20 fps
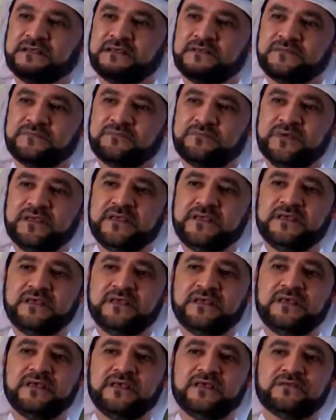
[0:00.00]
Being
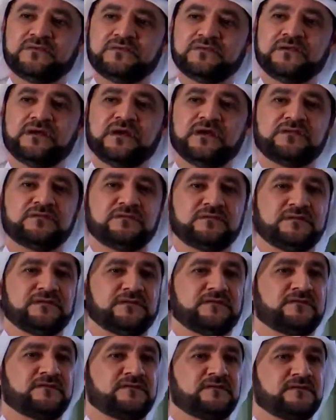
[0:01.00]
here tonight with
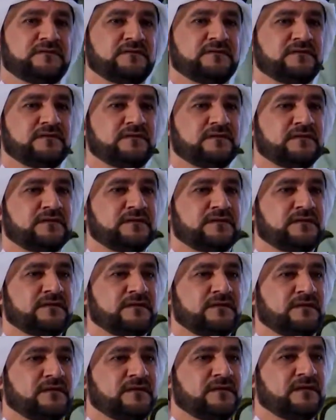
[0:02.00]
us,
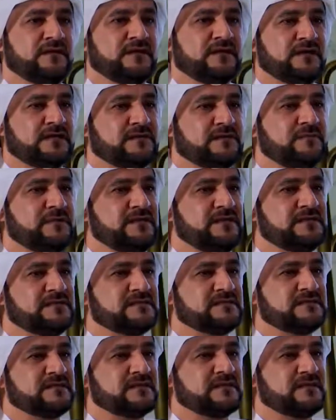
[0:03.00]
it
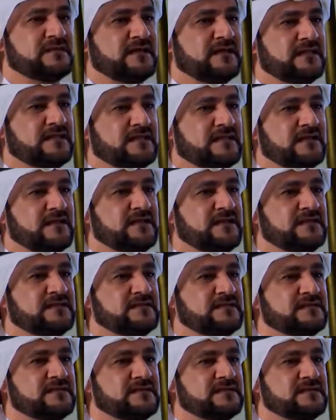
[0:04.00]
means that there
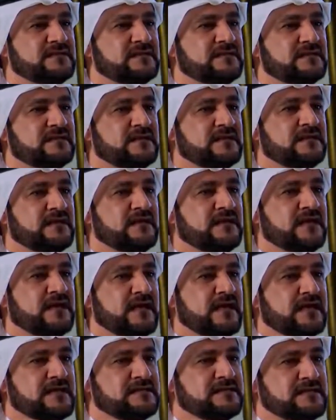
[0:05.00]
is
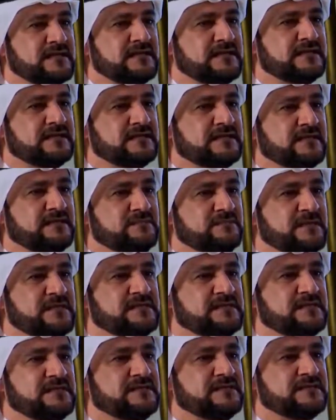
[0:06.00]
a certain
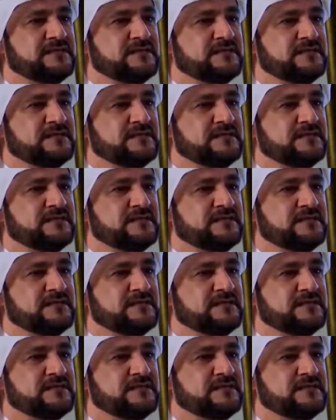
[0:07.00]
message